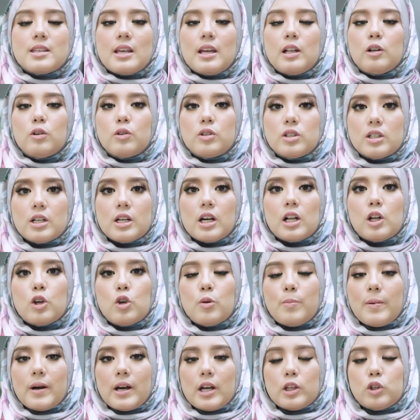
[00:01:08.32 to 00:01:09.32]
Seeloknya kalau
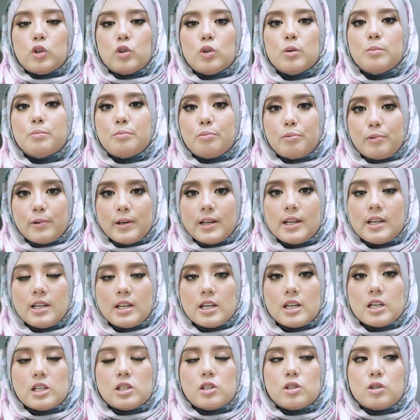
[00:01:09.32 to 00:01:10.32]
you pakai tudung print
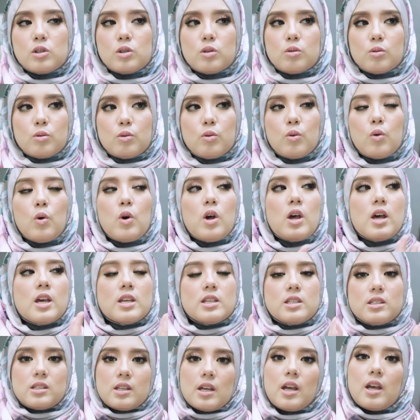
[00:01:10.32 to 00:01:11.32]
is to
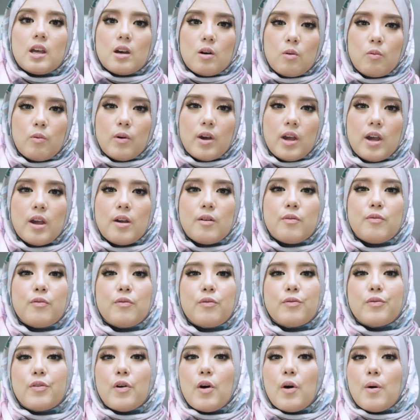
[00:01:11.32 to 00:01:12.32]
stay away
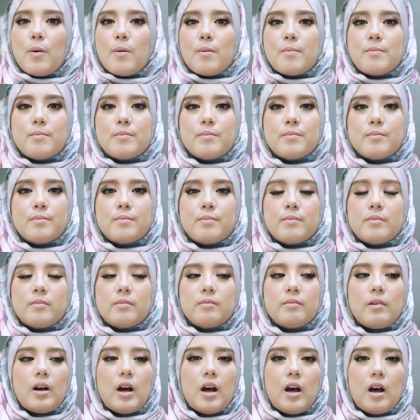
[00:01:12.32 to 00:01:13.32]
from
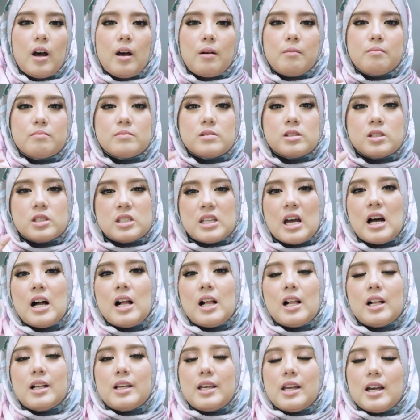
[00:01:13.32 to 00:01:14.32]

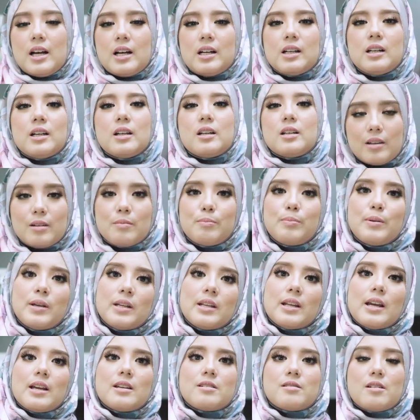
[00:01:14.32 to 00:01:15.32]
style yang a
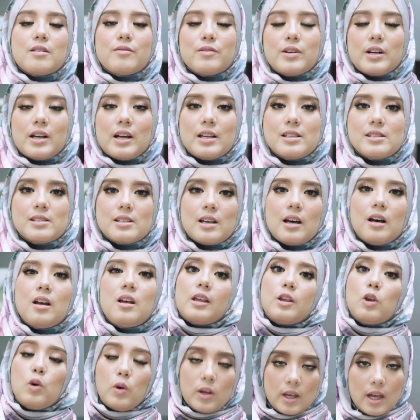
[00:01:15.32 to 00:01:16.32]
bit extravaganza.
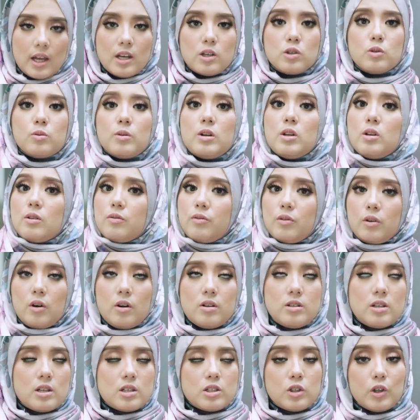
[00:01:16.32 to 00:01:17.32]
You can do it, of
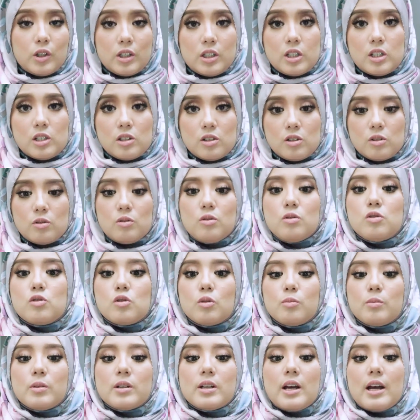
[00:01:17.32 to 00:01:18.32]
course, that's not an issue.
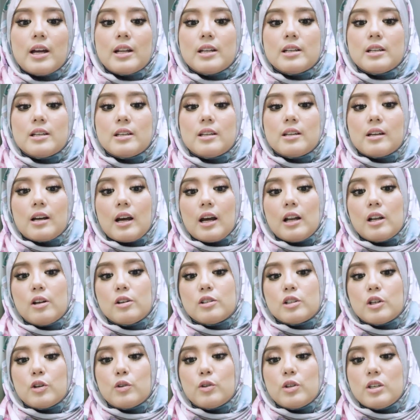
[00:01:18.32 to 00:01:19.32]
Cuma kalau
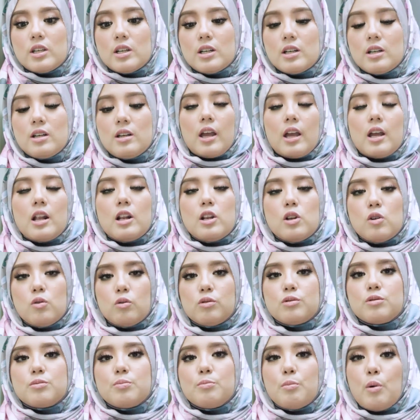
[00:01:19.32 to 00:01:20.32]
selalunya it
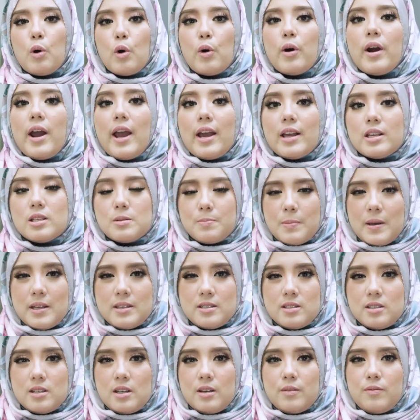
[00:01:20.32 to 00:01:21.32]
looks more
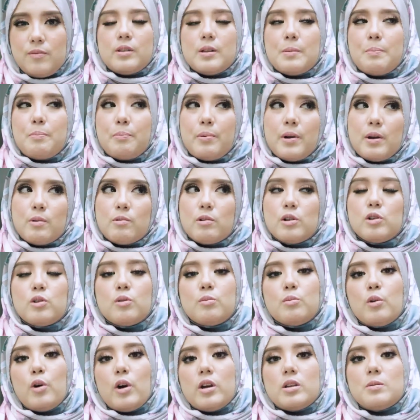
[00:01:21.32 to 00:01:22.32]
expensive. The print will
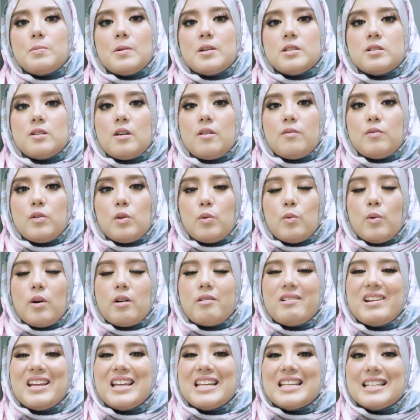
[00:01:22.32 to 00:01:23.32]
look more expensive if you
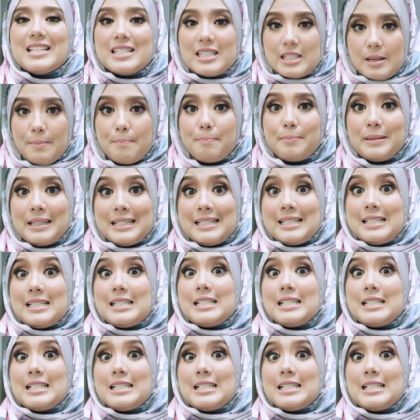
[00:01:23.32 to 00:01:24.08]
wear it in simple